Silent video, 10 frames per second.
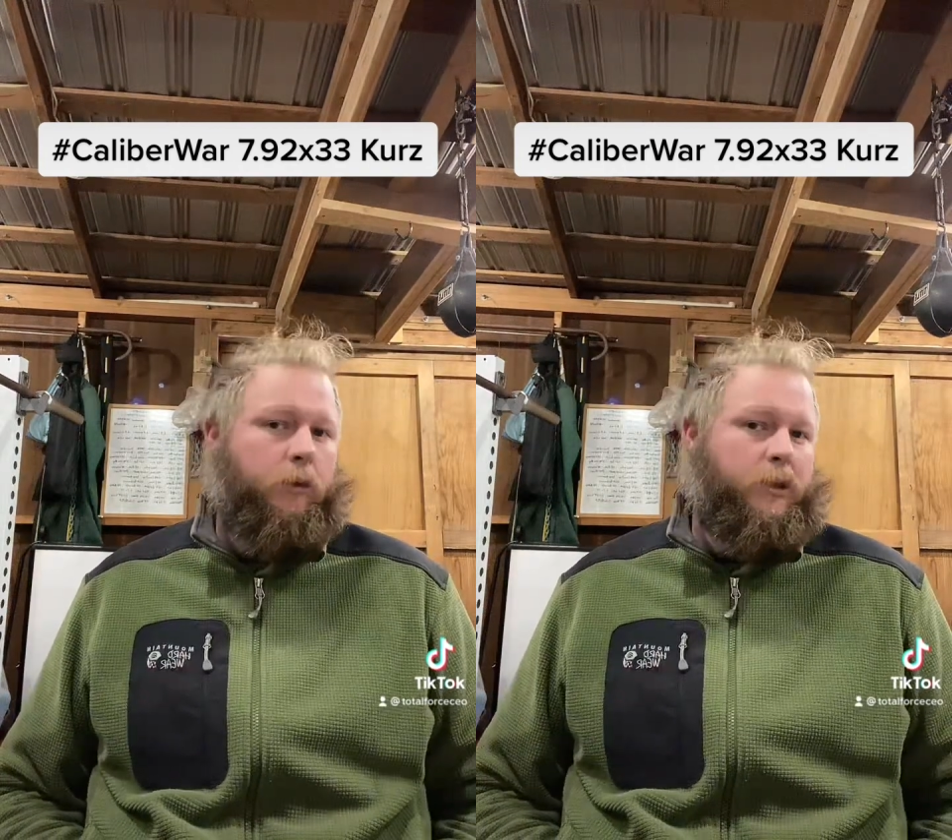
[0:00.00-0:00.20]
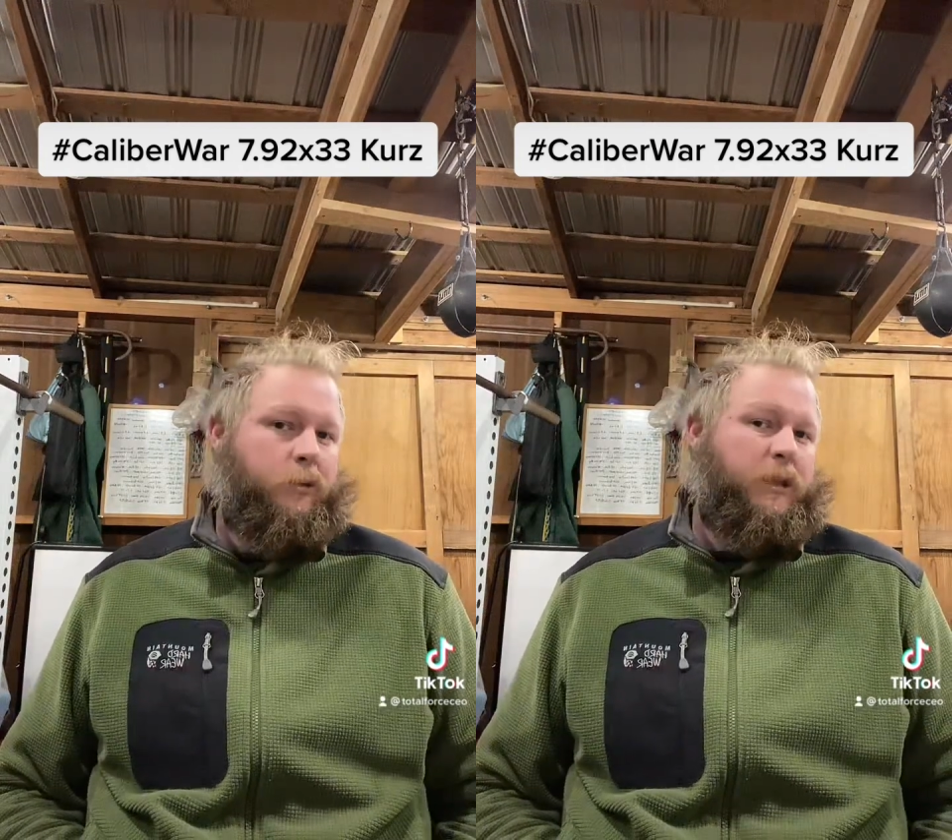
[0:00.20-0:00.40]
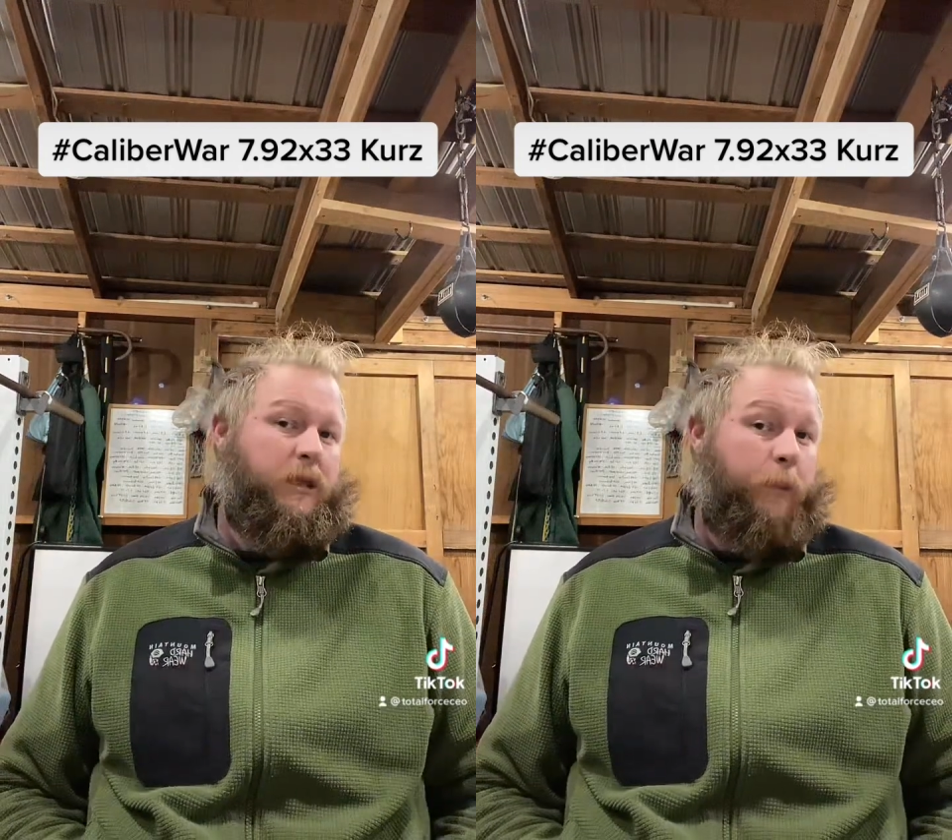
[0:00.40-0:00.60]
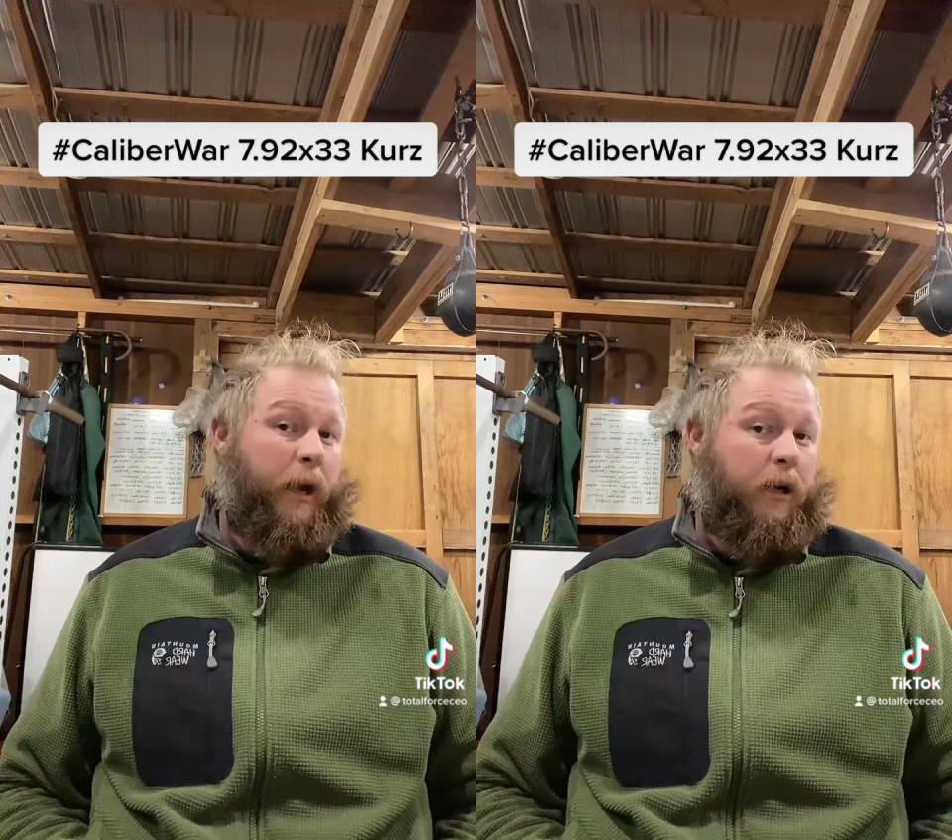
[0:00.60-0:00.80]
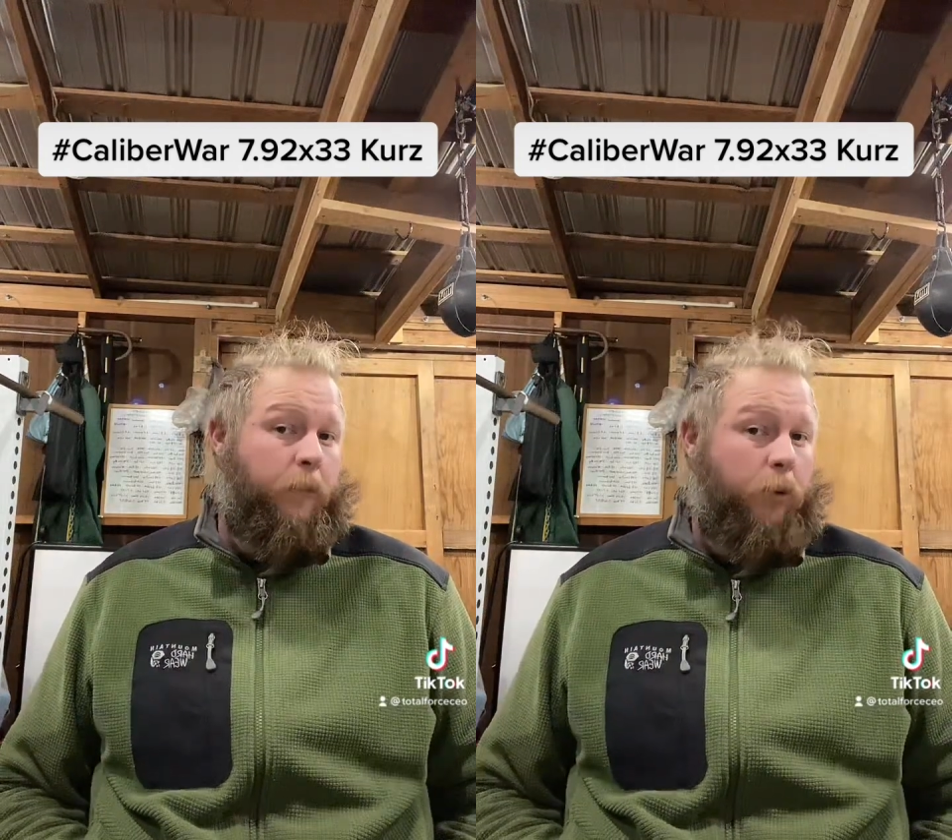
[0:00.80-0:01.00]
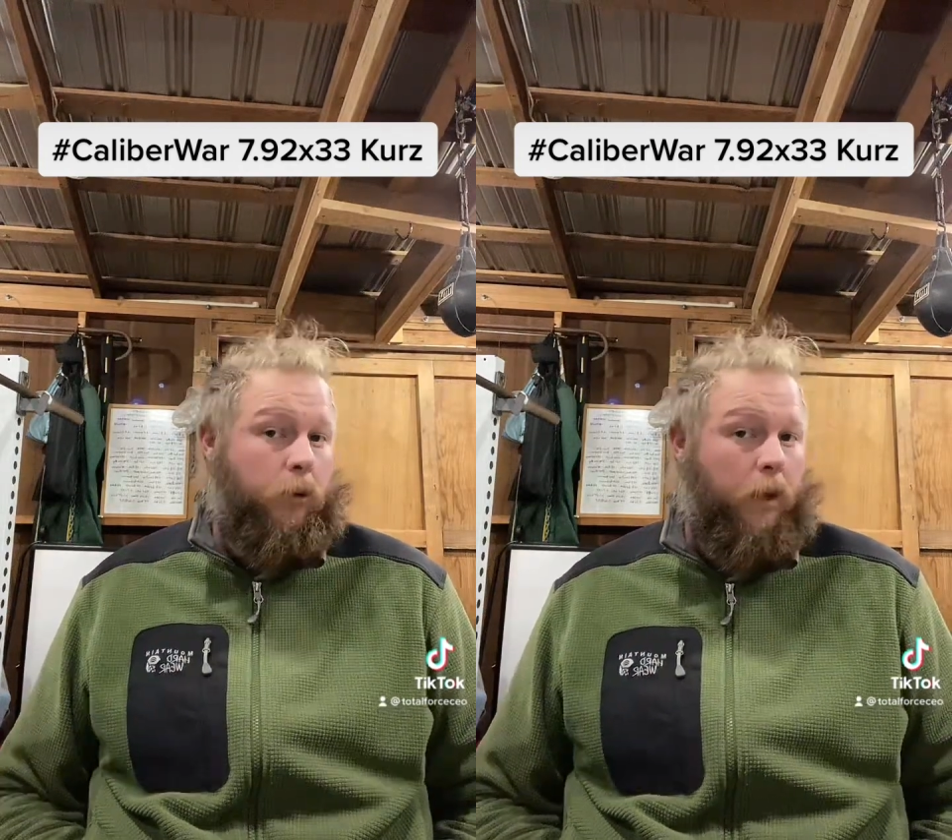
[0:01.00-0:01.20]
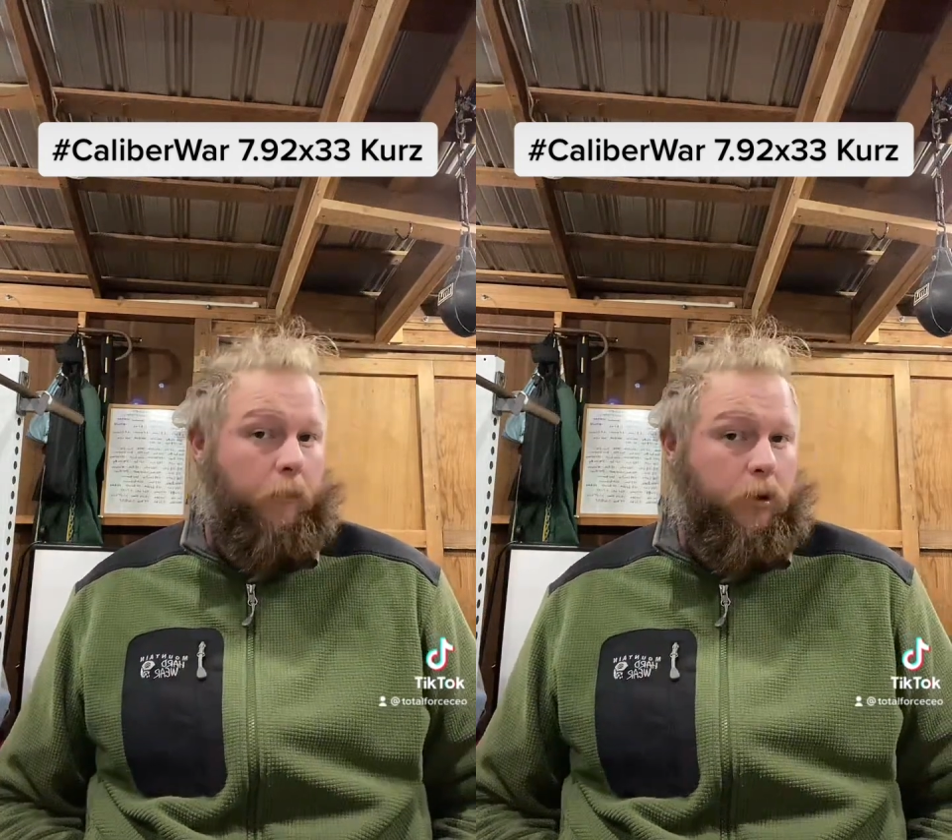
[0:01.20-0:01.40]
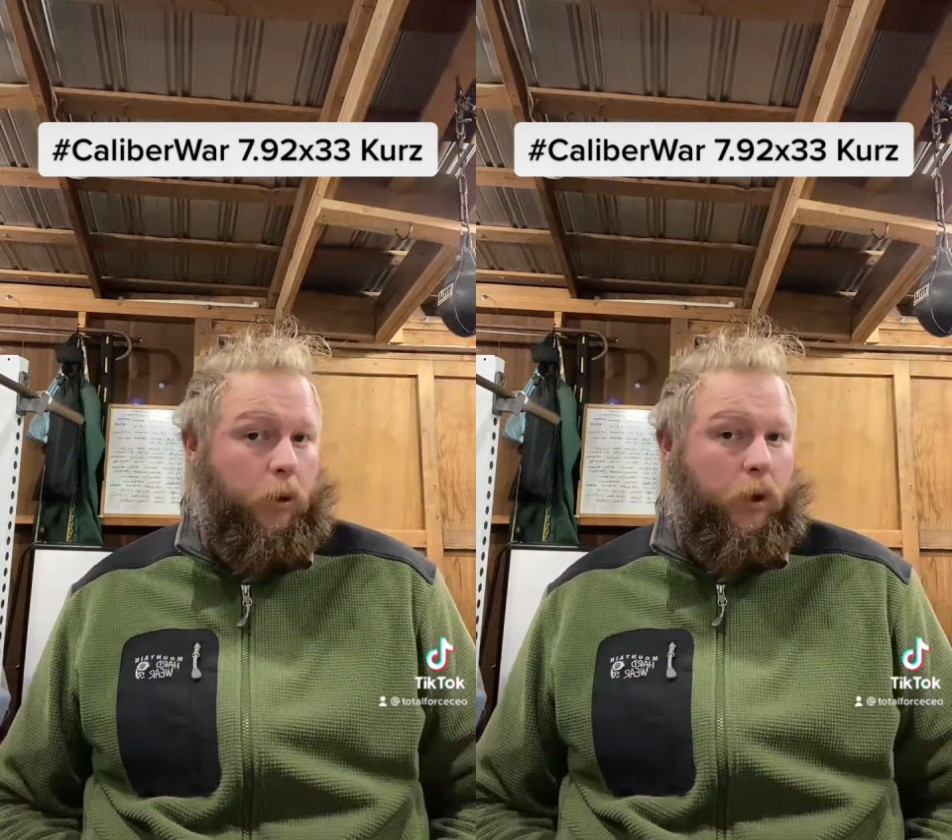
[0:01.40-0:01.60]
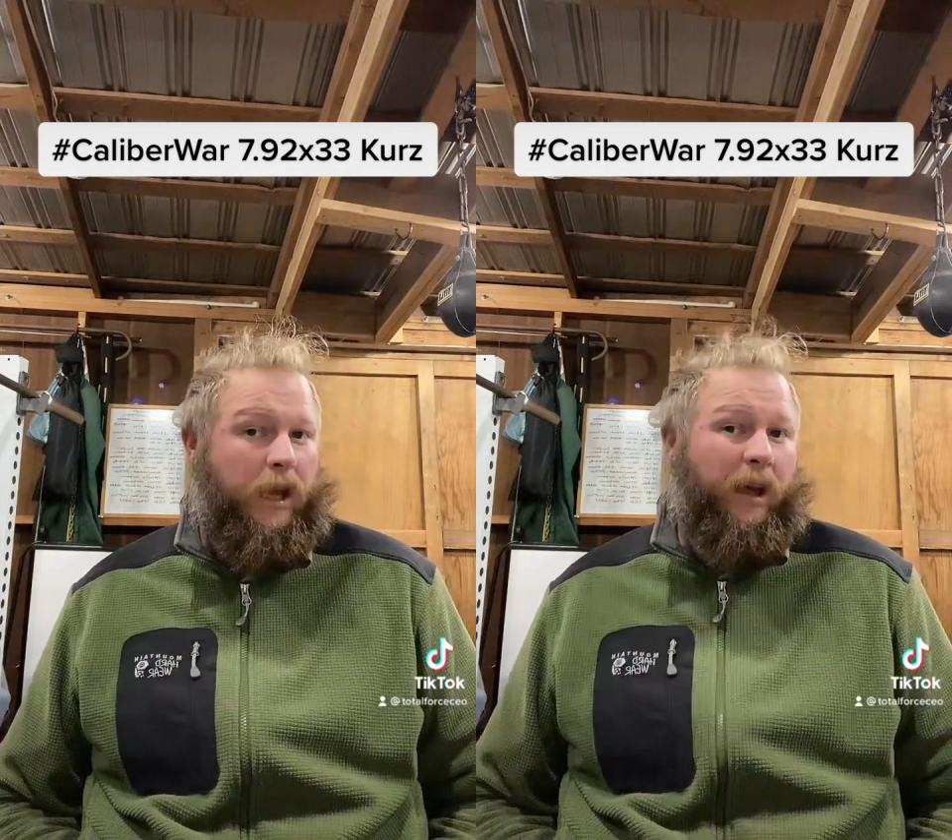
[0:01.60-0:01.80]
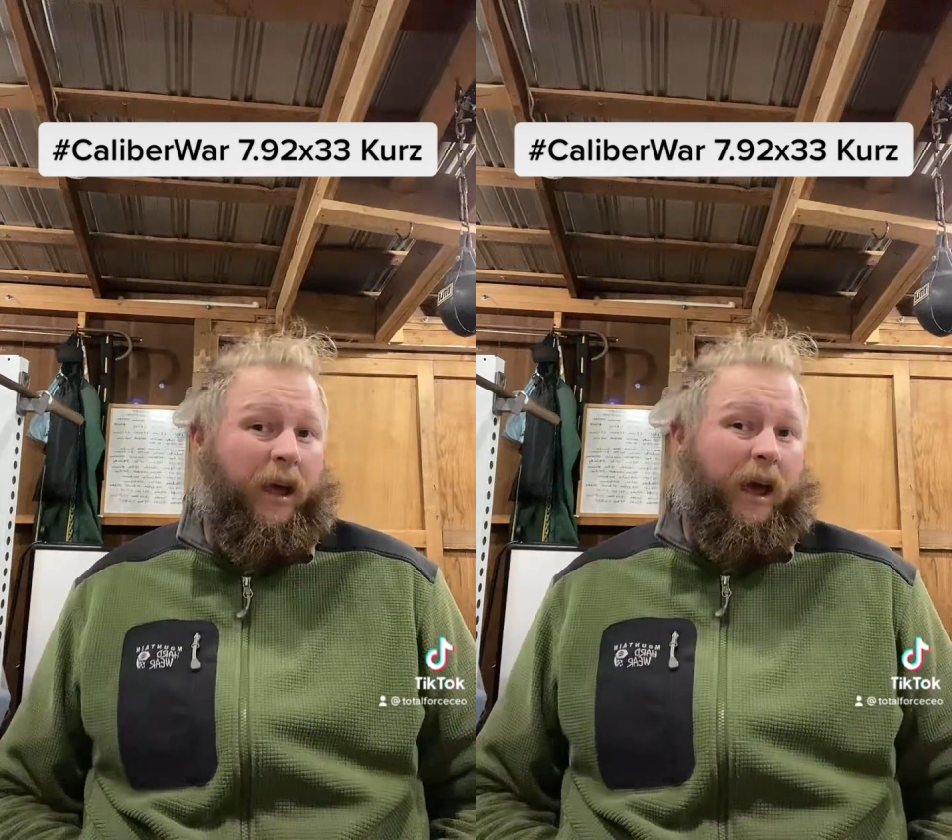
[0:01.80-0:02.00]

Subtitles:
which was expected to pull double duty